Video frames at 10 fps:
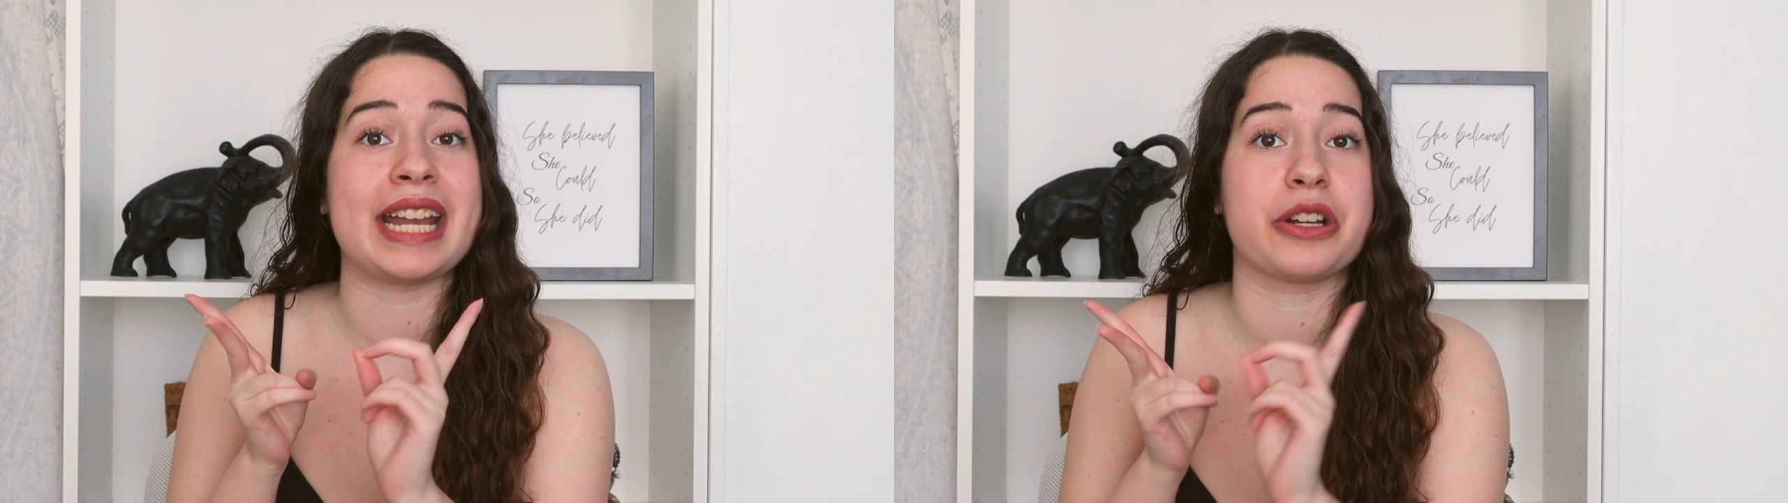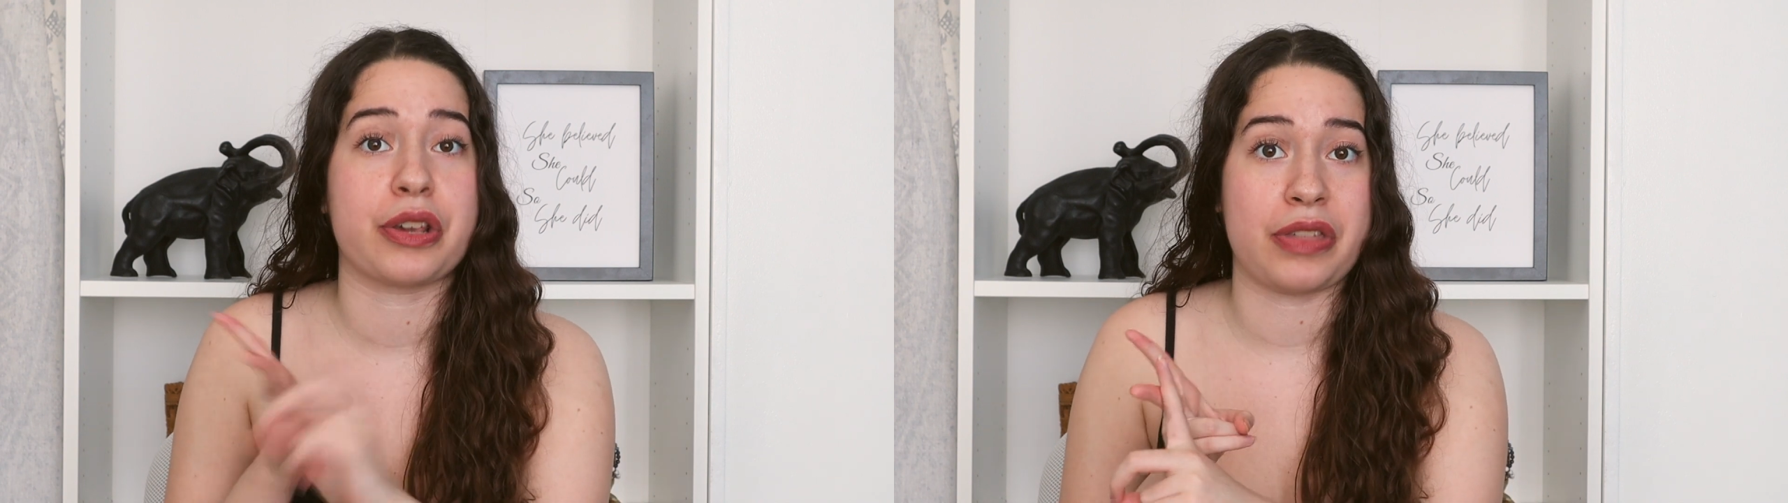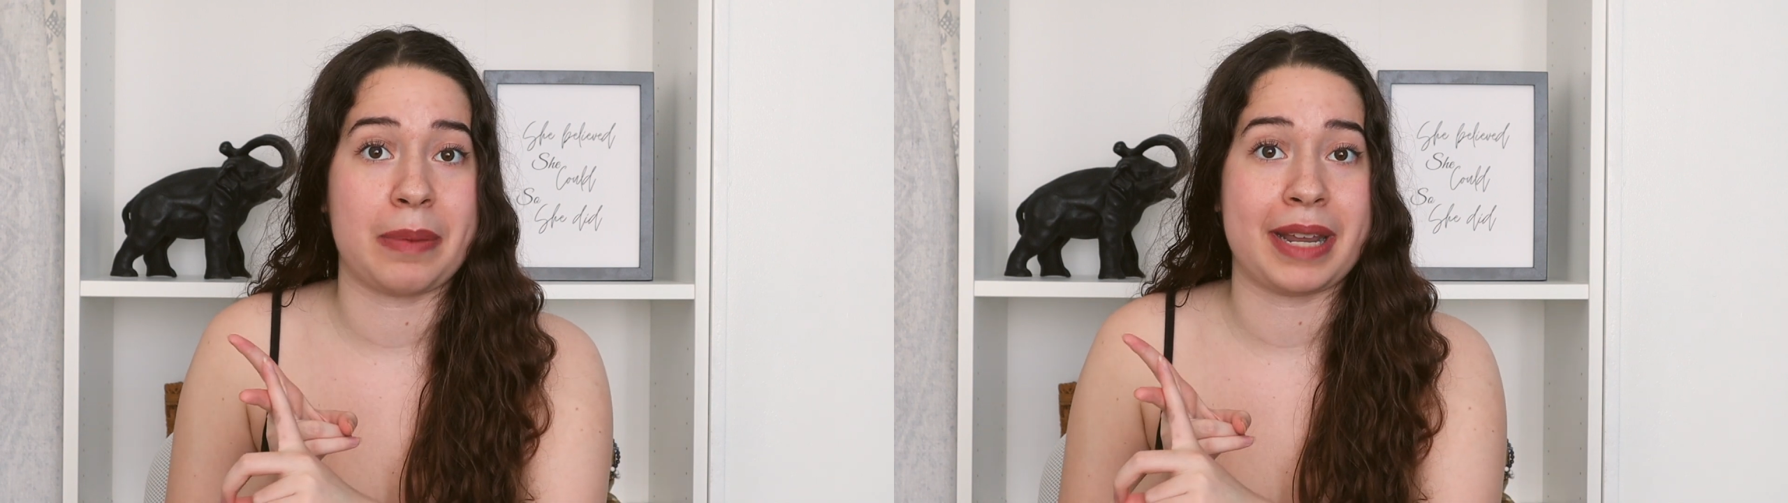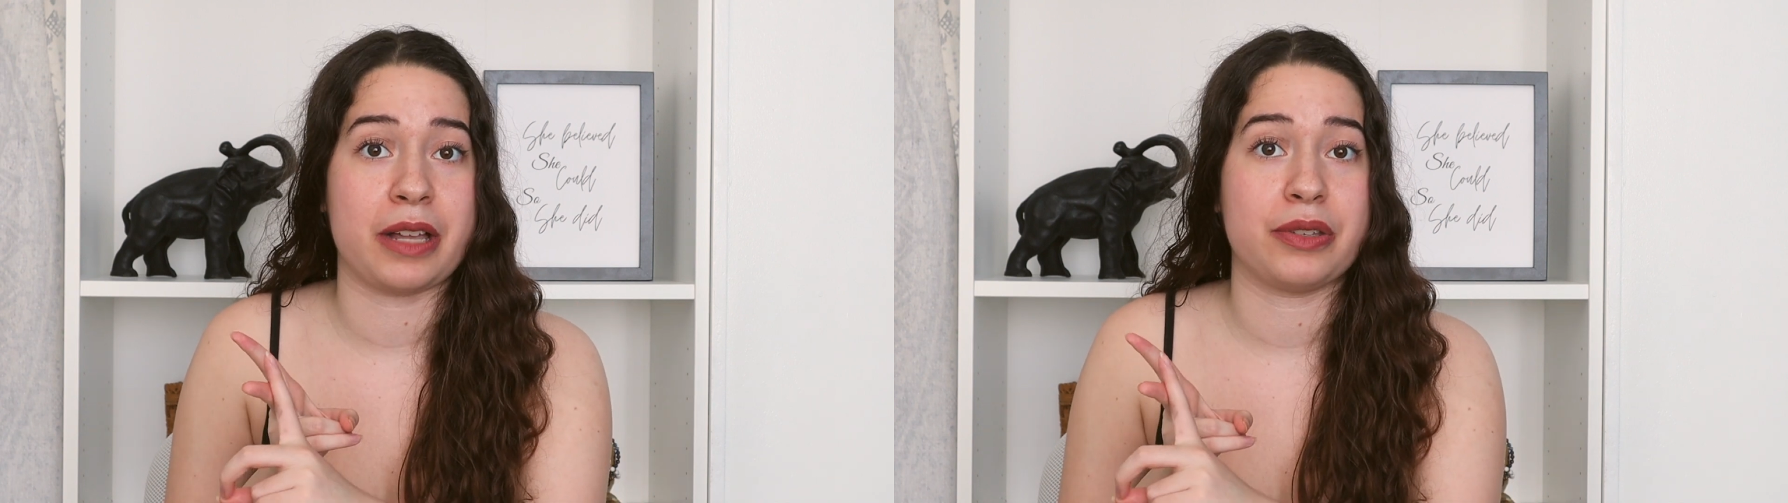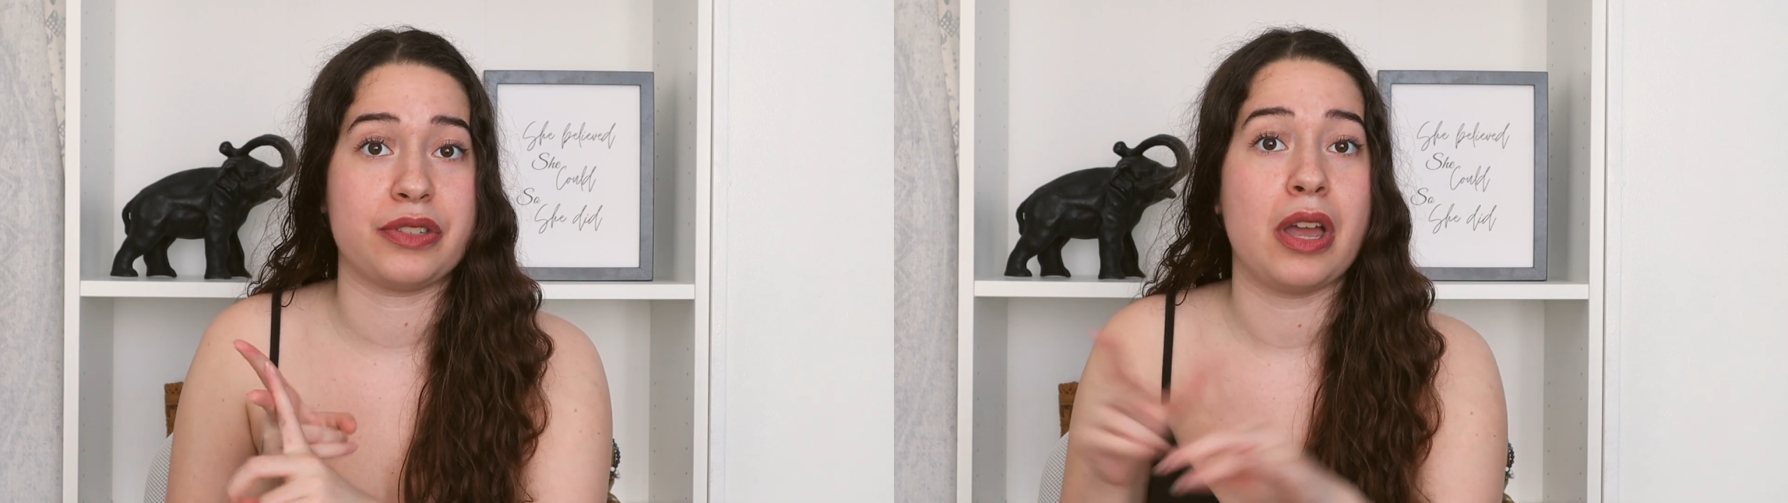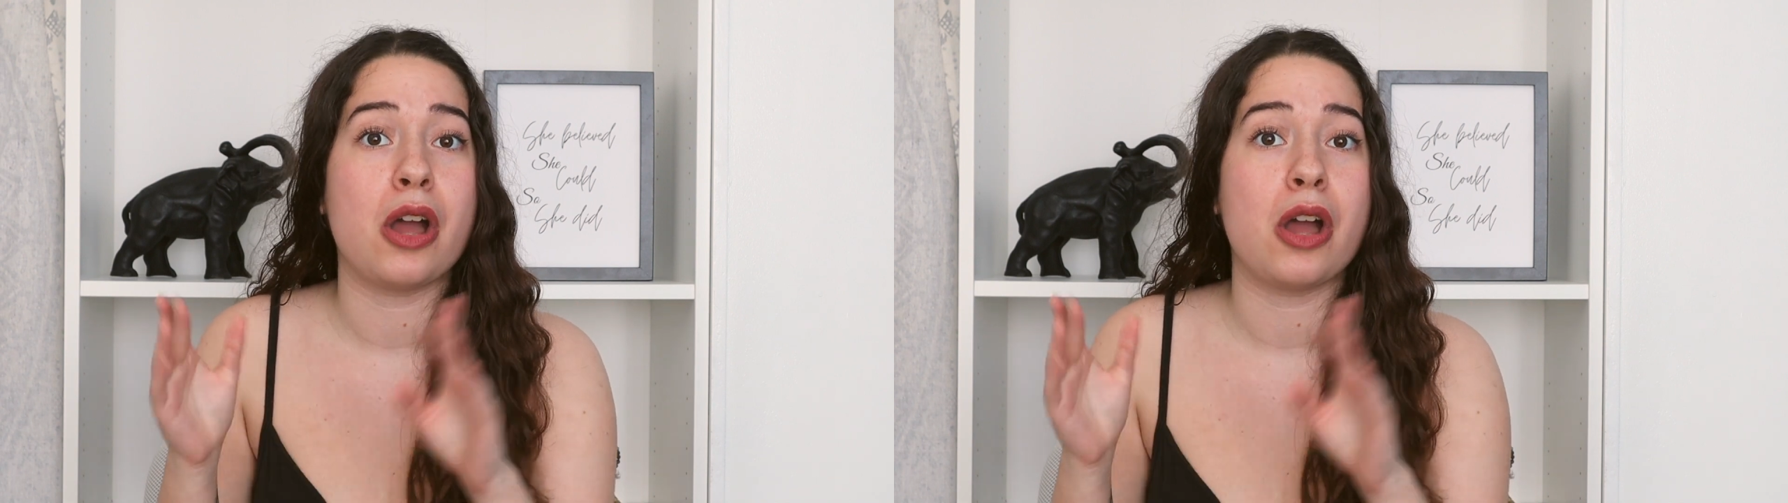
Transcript: and your thumbnails.